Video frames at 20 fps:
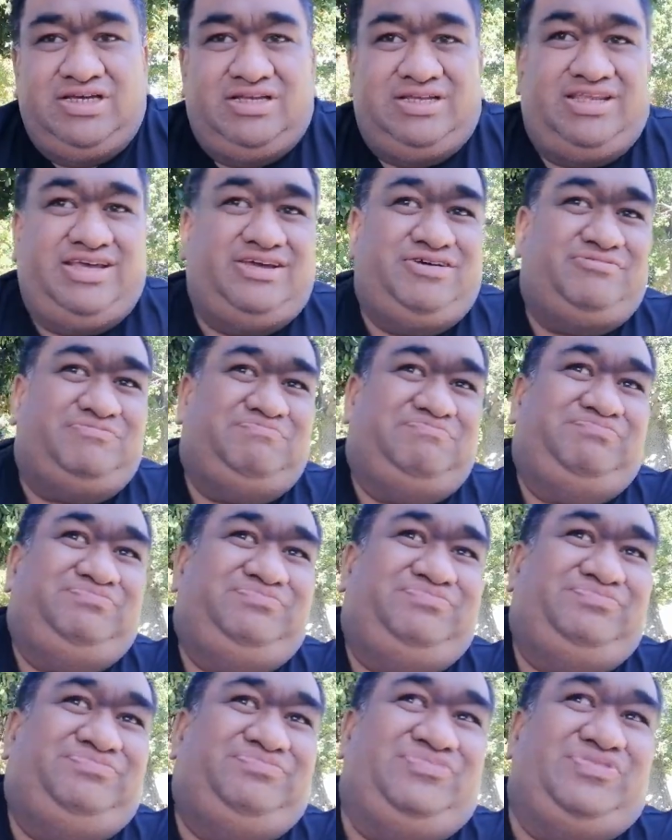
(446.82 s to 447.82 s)
Now,
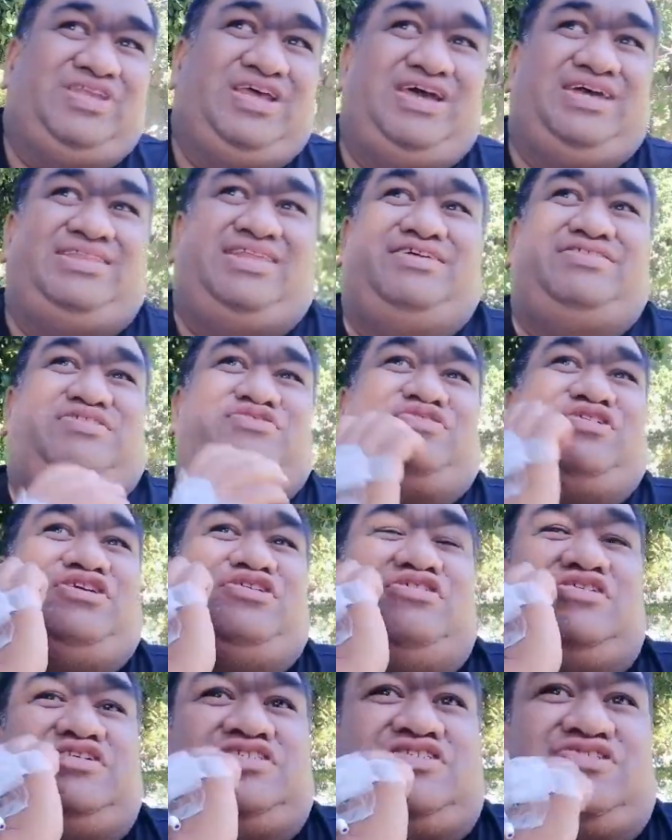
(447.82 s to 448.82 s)
another
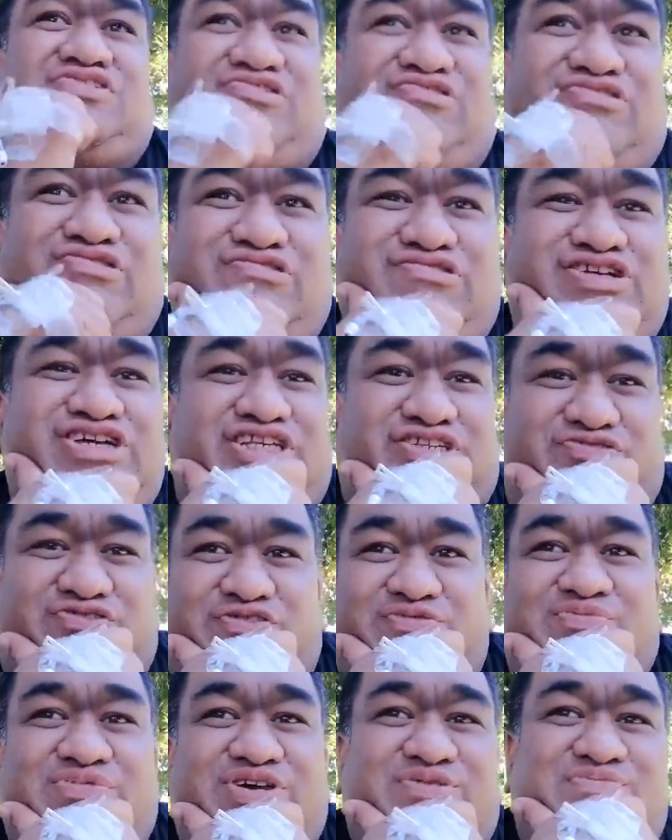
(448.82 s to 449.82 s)
thing I still always
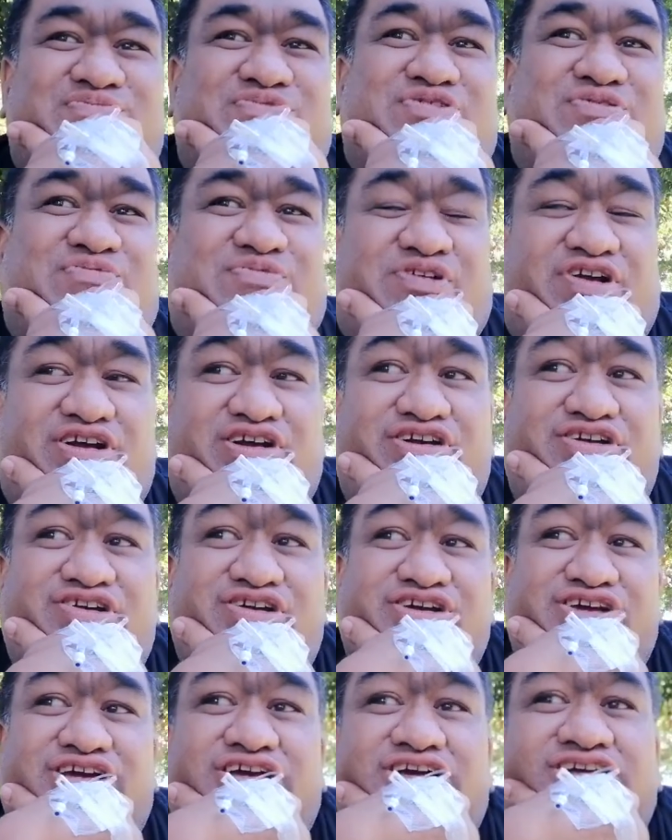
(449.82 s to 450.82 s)
remember, bro,
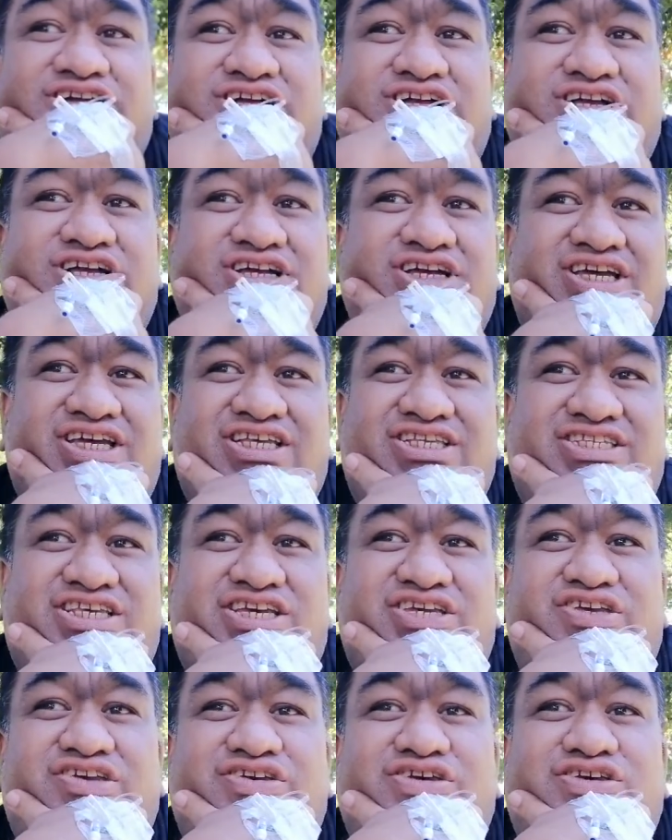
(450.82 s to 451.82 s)
is
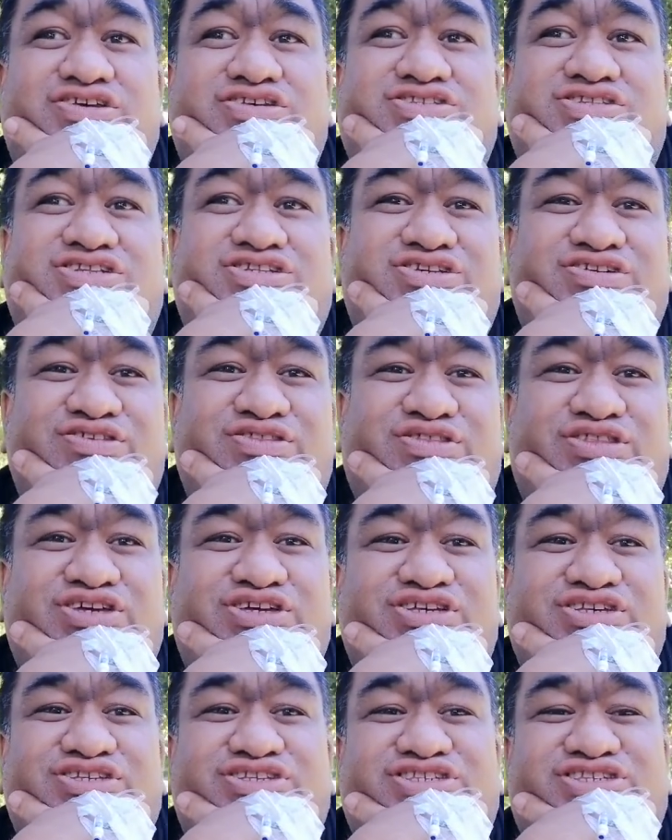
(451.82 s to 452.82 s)
that you used to do
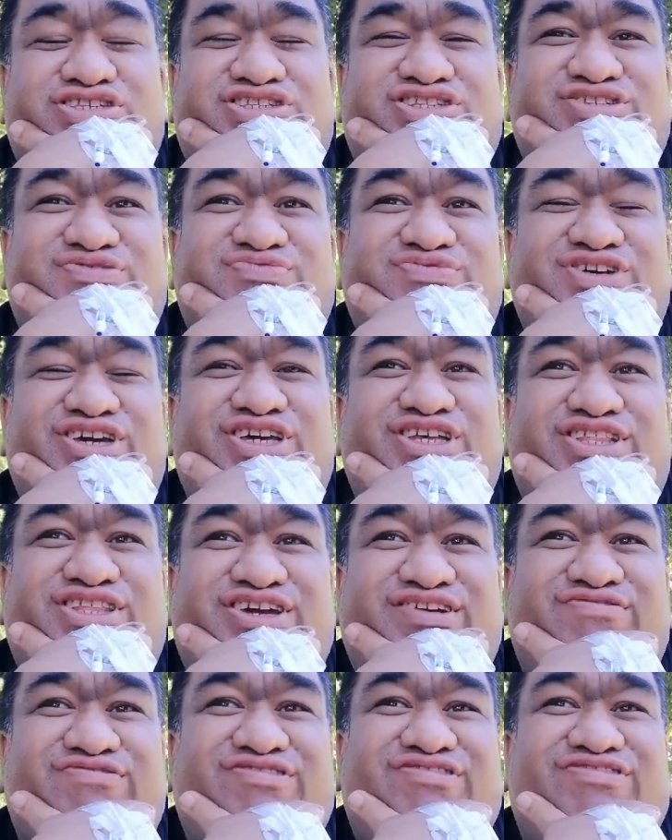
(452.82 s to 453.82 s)
things to me
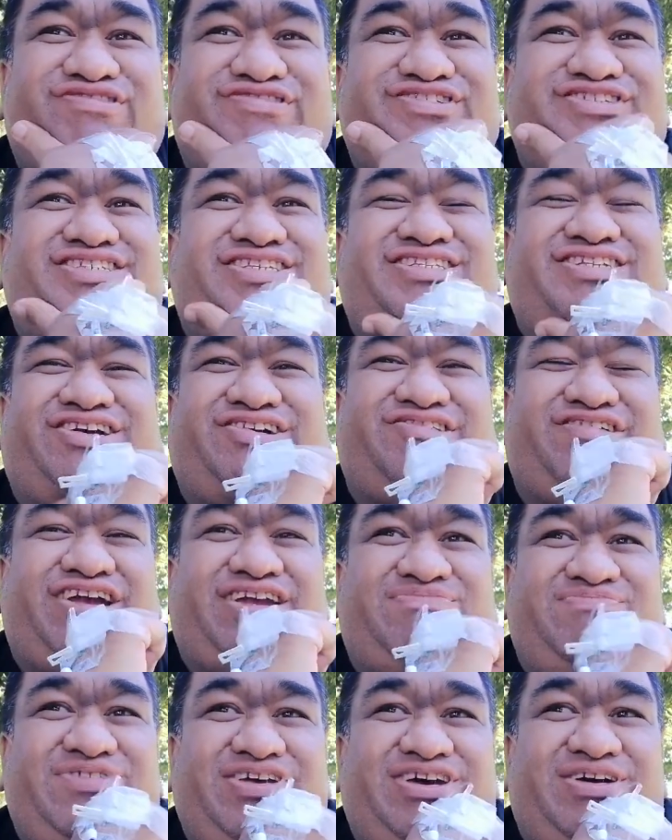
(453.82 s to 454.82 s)
that were always to
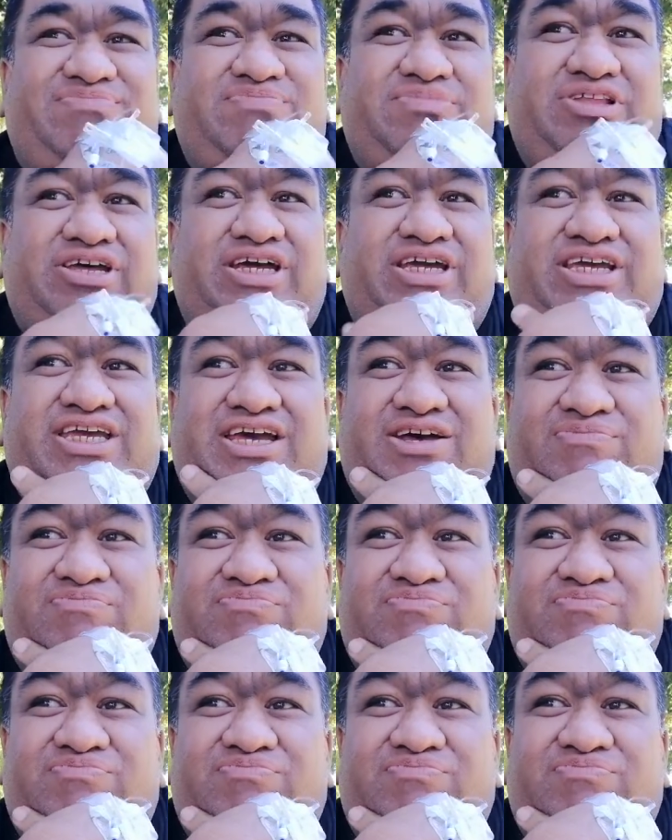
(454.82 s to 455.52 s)
crack me up, like